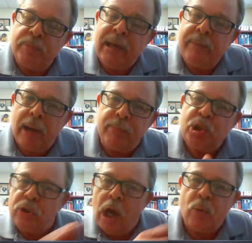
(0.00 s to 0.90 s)
being
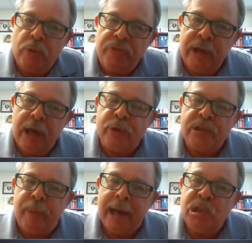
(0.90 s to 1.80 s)
published along with the
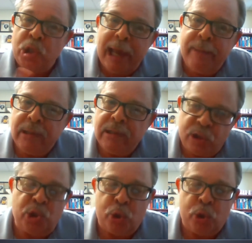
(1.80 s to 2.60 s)
others by JBIS, the